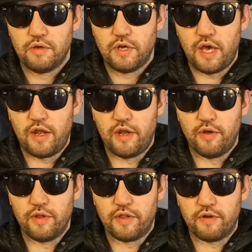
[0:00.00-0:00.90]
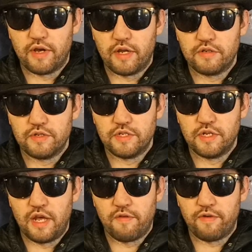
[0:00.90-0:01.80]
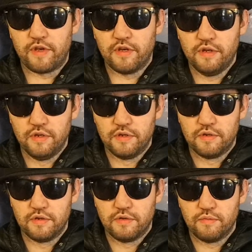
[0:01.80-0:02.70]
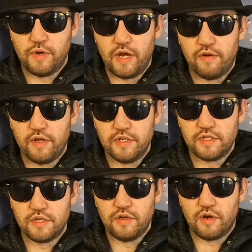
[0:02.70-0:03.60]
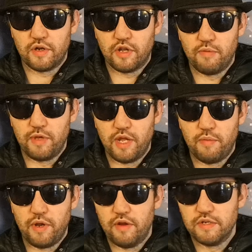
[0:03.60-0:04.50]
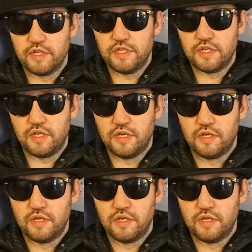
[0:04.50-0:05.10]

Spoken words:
And I know that there are countries in Africa where it is not going to be anywhere near as easy.